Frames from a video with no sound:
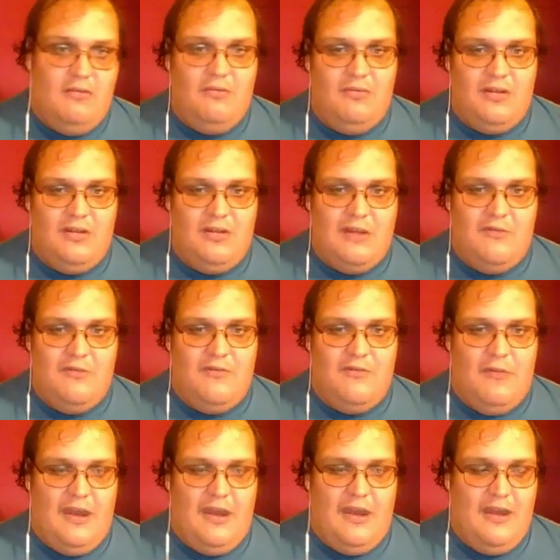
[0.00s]
come over my
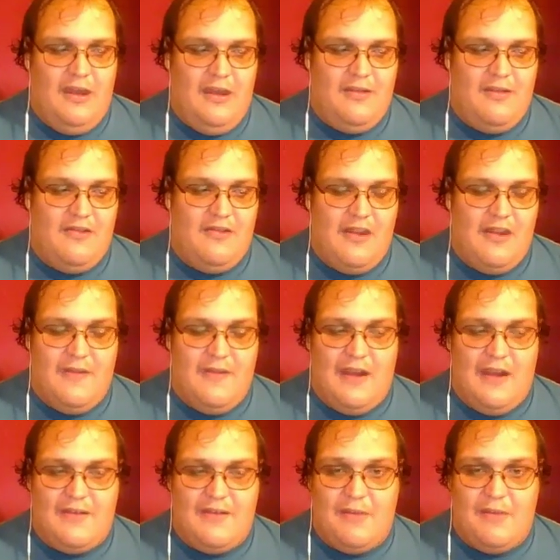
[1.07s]
history in the last
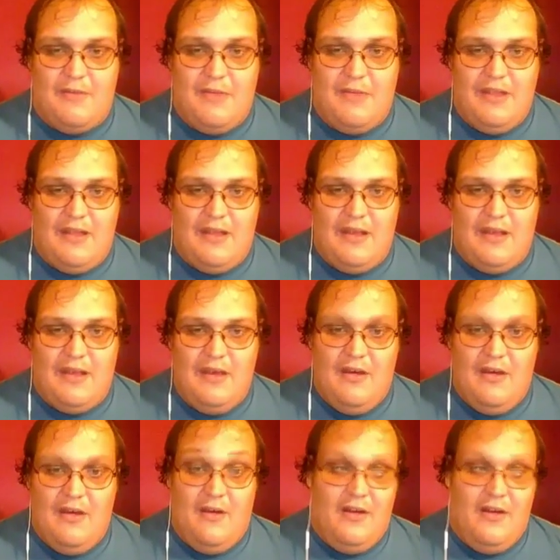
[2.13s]
couple of months, or
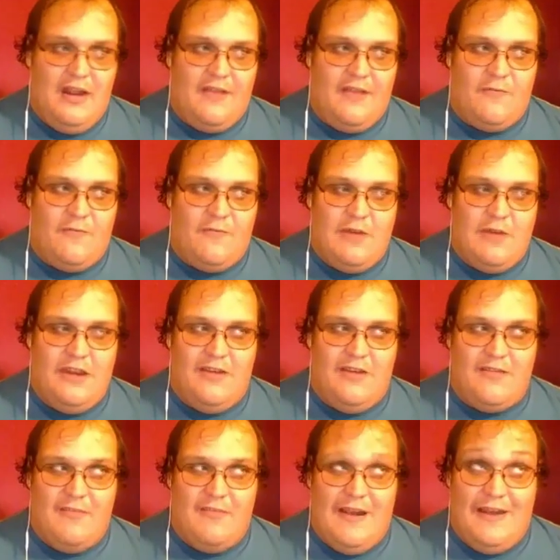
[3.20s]
the last 3 years of my
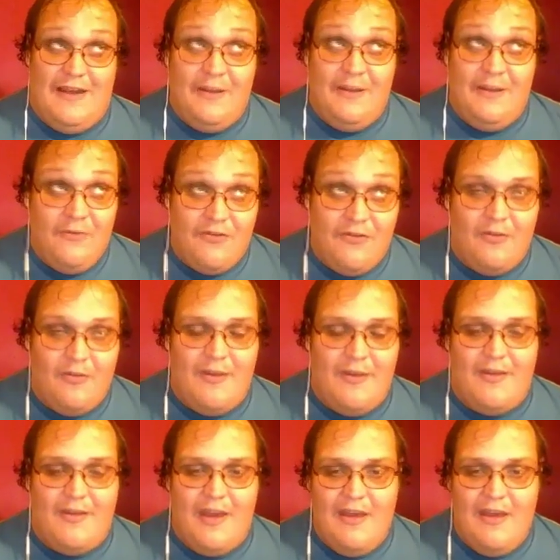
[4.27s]
life, should we say.
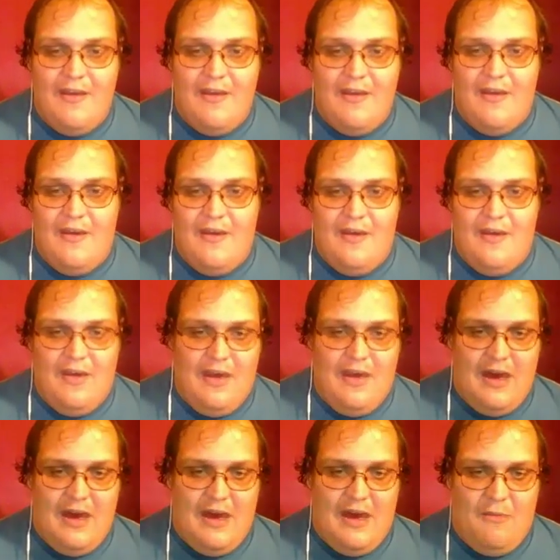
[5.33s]

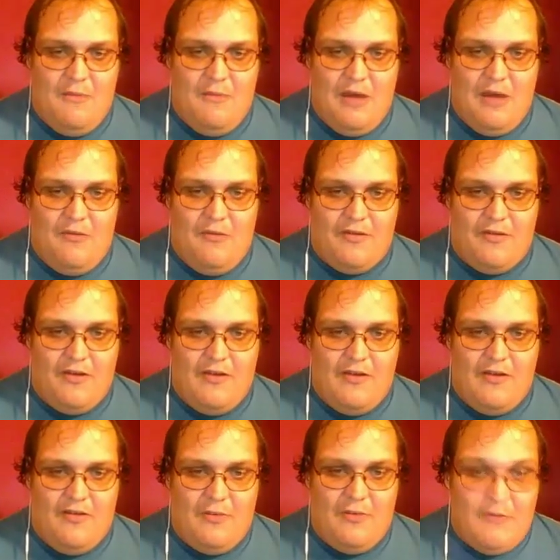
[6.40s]
I'm also going to talk
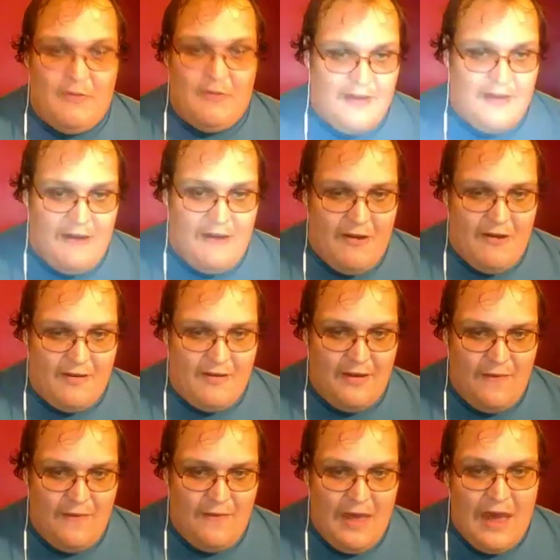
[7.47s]
about real Terryo stuff,
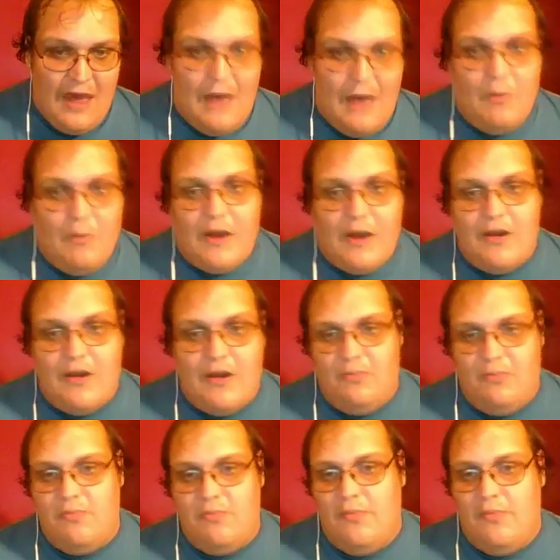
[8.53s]
and we're going to,
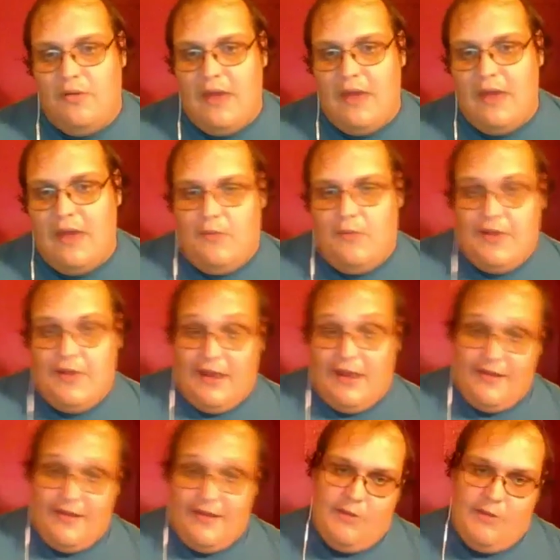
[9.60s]
like I said,
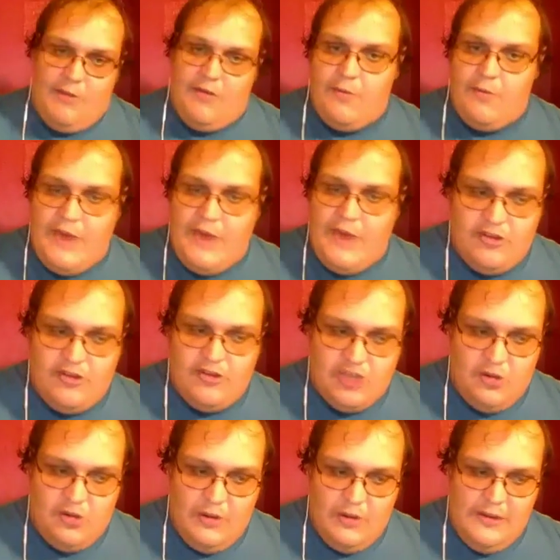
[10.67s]
we do a radio show
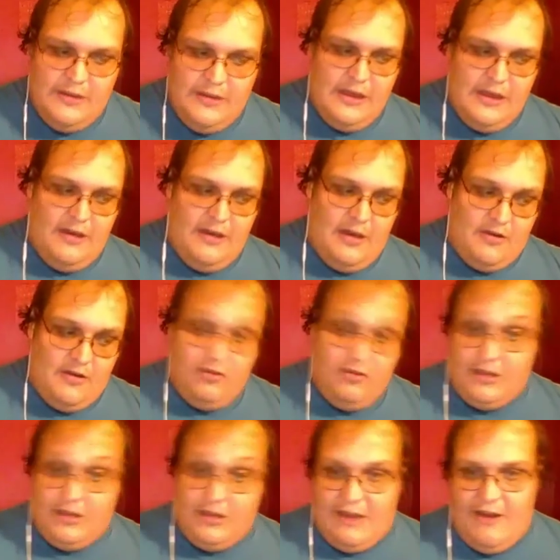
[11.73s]
called the
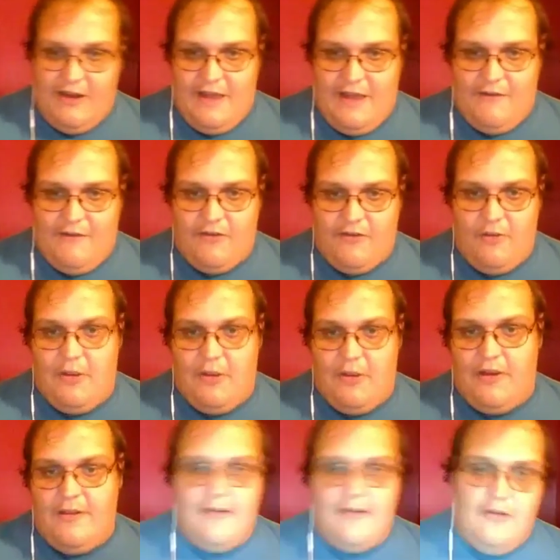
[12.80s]
Terry Davies Show, and we're going to
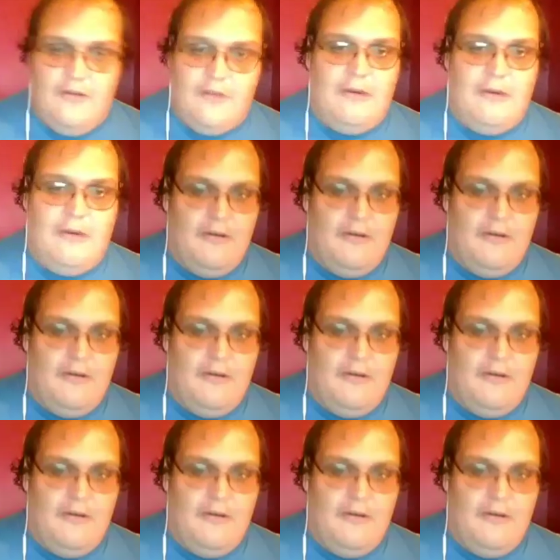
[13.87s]
talk about the